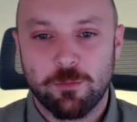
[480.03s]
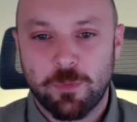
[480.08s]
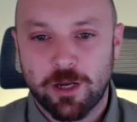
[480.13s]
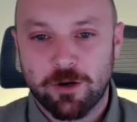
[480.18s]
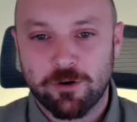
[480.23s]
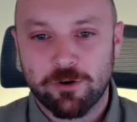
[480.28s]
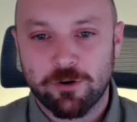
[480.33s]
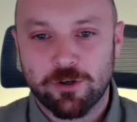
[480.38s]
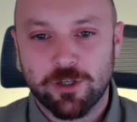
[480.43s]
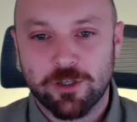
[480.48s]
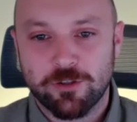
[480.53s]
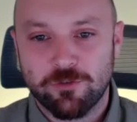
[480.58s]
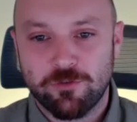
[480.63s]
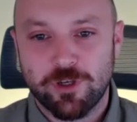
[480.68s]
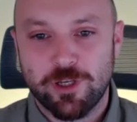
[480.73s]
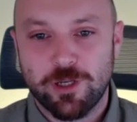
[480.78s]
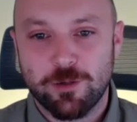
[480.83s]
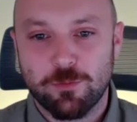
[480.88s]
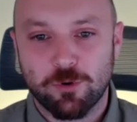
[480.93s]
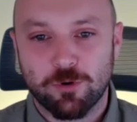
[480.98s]
American
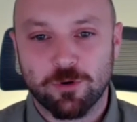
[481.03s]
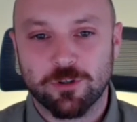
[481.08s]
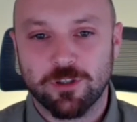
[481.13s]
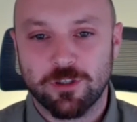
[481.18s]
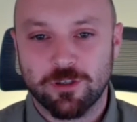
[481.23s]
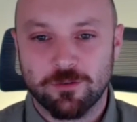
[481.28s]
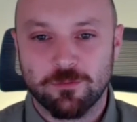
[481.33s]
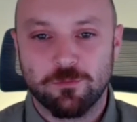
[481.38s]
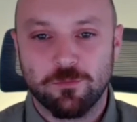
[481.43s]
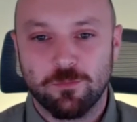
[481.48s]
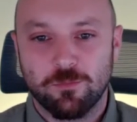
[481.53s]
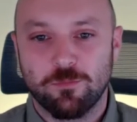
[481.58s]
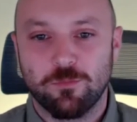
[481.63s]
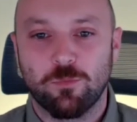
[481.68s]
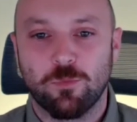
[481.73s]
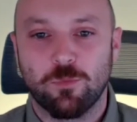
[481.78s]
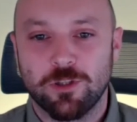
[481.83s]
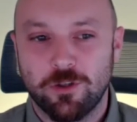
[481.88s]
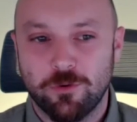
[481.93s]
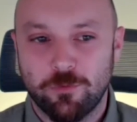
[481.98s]
dream, or the
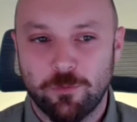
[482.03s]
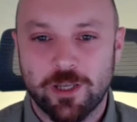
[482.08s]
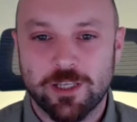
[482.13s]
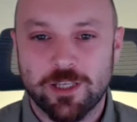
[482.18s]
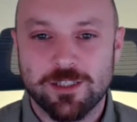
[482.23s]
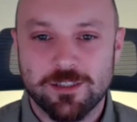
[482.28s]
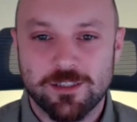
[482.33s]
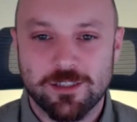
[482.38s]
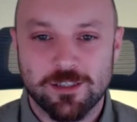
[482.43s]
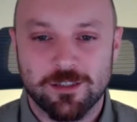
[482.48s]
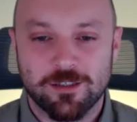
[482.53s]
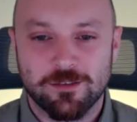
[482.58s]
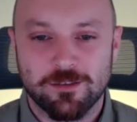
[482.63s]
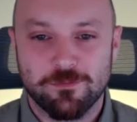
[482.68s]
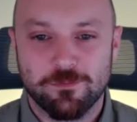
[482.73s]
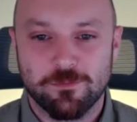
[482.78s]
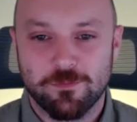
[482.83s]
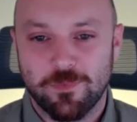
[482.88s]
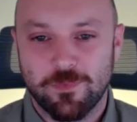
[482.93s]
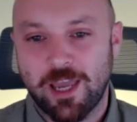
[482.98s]
what the West uh,
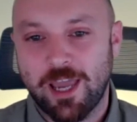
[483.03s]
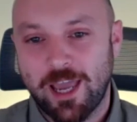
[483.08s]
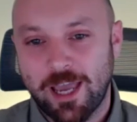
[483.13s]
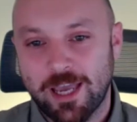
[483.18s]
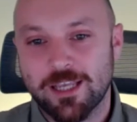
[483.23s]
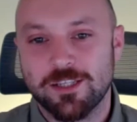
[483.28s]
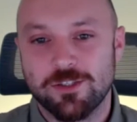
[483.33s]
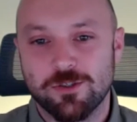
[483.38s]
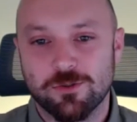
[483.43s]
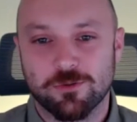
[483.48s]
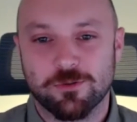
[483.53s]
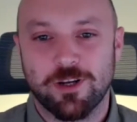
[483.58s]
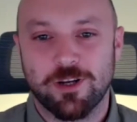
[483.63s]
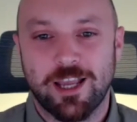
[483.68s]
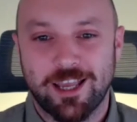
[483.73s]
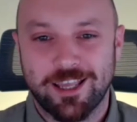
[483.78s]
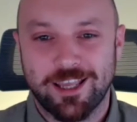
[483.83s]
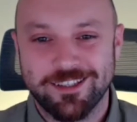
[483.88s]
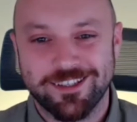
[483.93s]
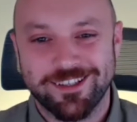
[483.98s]
has or
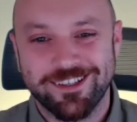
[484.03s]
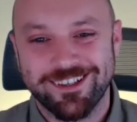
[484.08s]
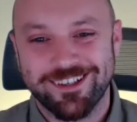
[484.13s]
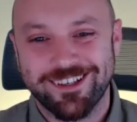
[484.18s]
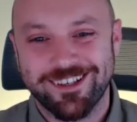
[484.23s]
had.